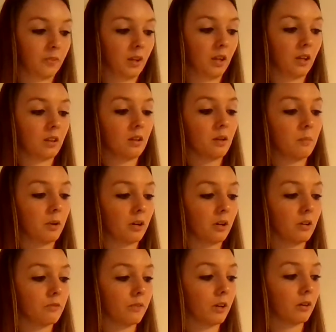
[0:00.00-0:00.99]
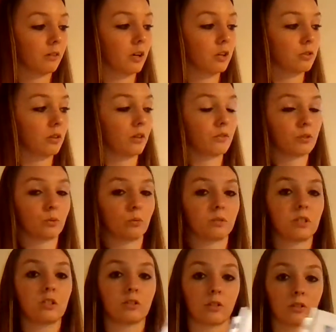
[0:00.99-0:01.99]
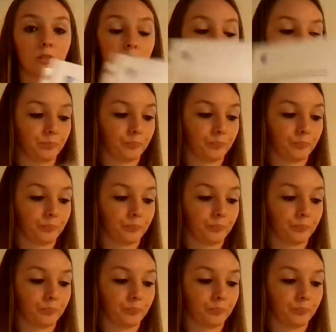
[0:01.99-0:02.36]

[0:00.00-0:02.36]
and the American Federation of School Teachers.